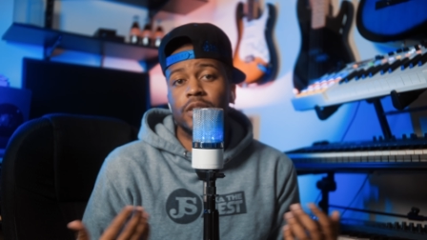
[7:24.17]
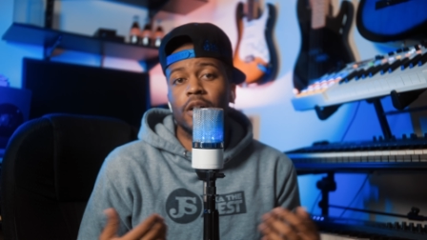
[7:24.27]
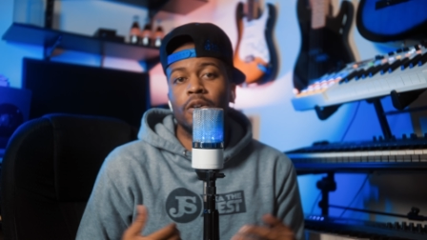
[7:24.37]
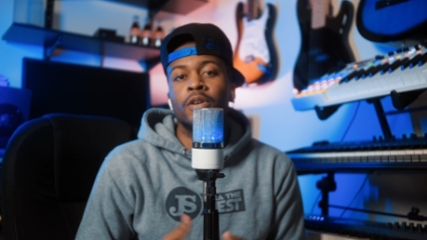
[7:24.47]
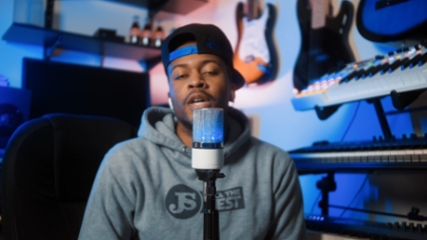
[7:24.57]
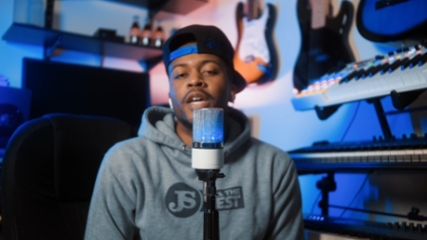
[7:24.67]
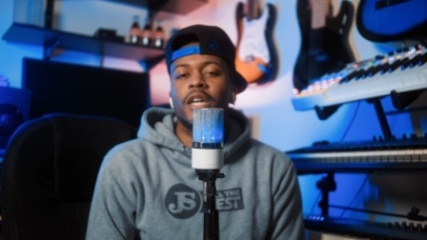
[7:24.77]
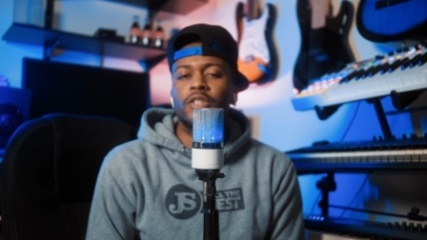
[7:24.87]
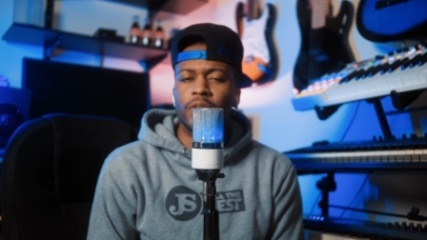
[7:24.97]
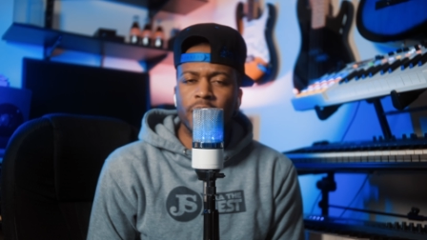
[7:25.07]
So
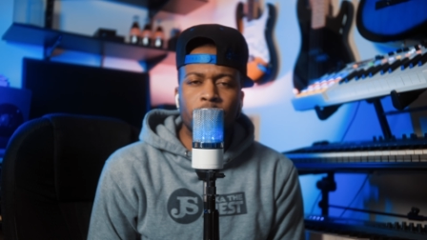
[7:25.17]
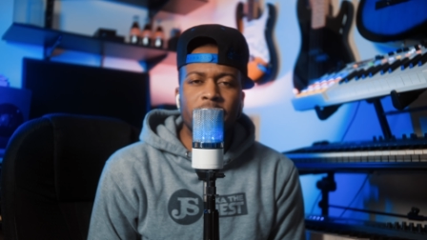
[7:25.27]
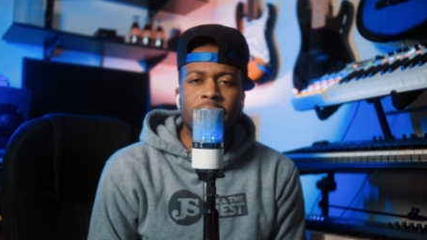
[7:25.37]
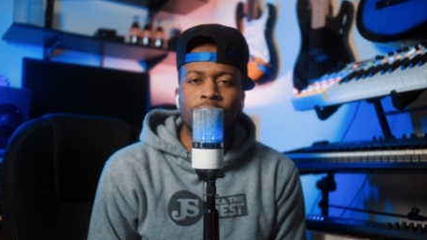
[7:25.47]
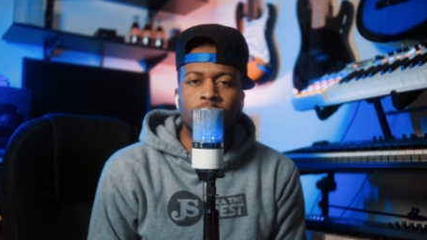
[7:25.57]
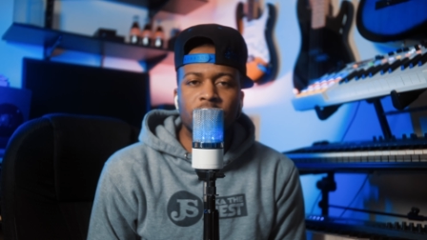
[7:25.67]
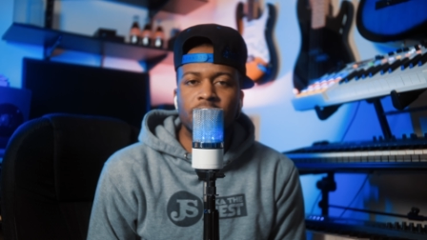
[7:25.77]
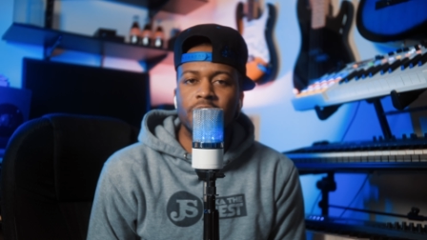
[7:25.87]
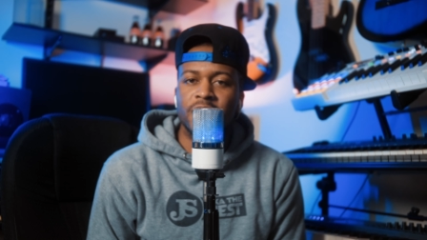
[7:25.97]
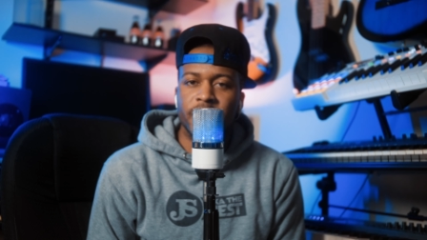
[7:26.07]
it's really a platform
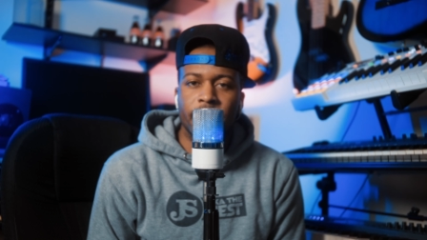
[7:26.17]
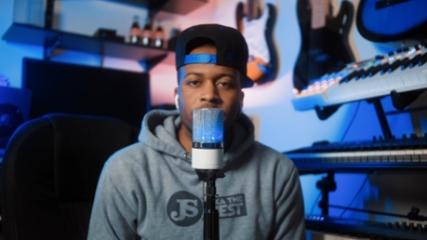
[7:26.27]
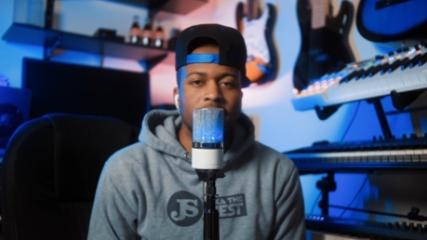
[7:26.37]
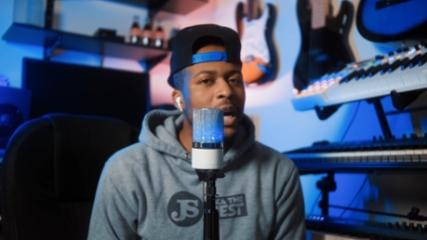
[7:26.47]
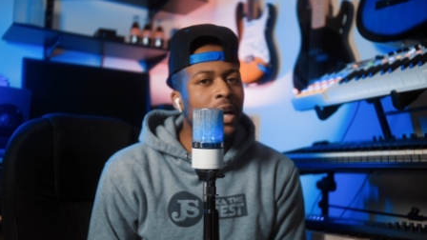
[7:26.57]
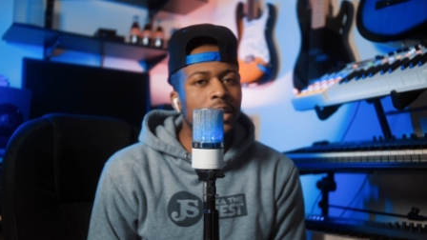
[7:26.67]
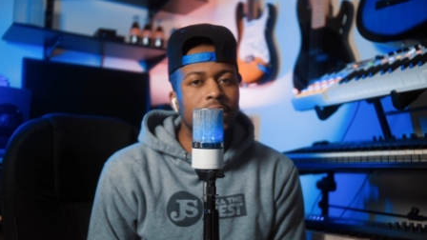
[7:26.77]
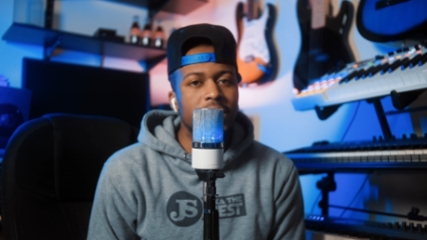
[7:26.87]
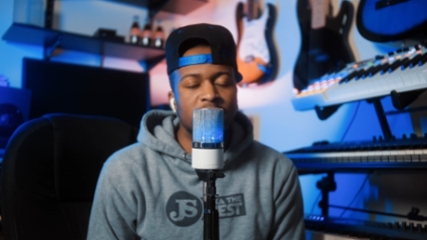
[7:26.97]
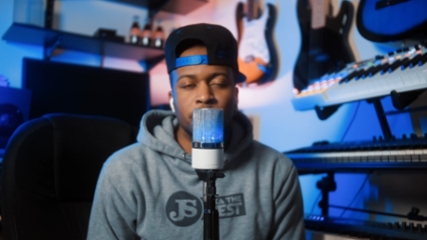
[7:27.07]
just to share
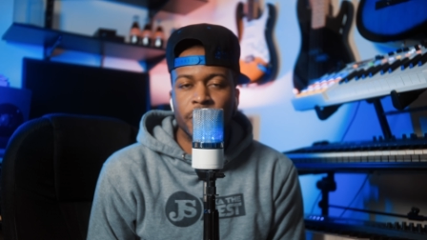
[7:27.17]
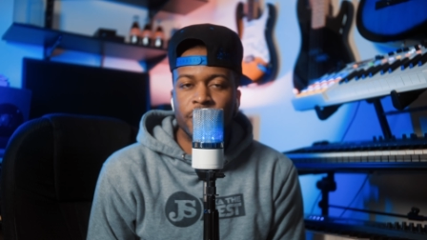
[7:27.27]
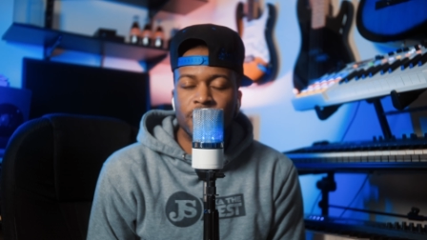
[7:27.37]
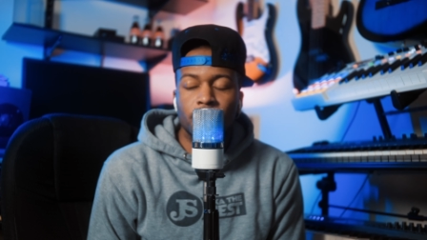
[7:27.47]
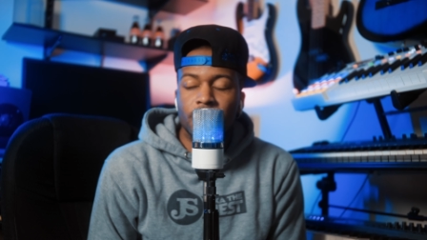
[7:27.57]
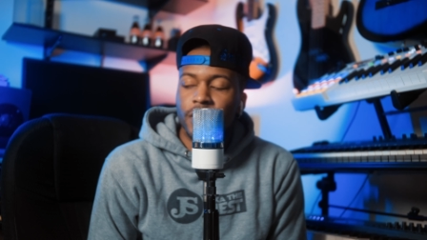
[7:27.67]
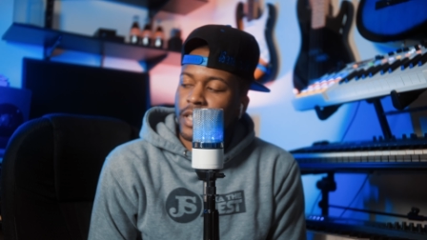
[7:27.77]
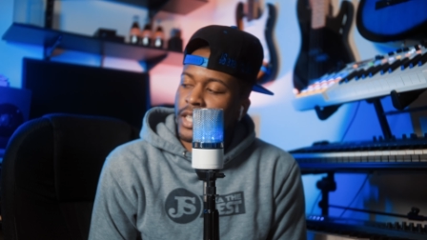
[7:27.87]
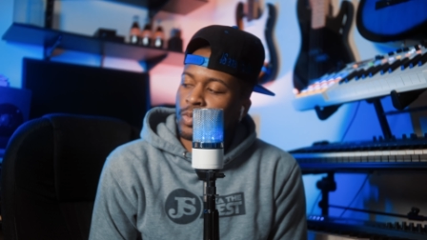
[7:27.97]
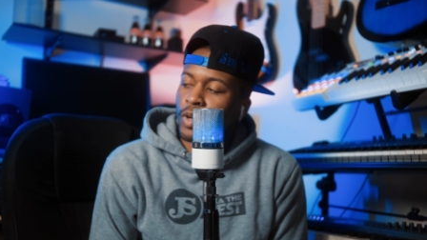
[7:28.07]
knowledge, experience, because
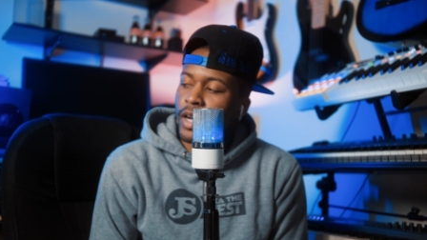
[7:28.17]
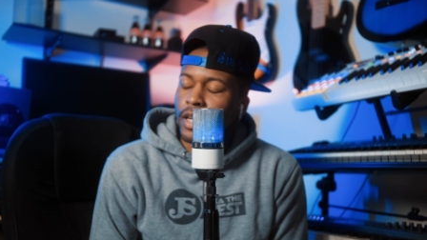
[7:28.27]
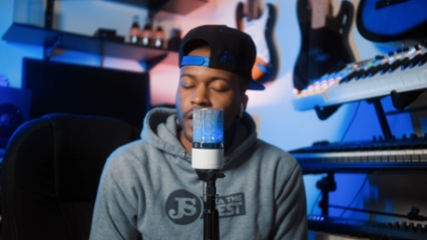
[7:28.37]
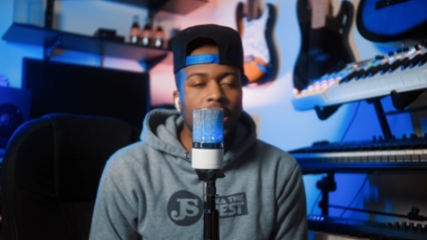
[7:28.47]
guess what?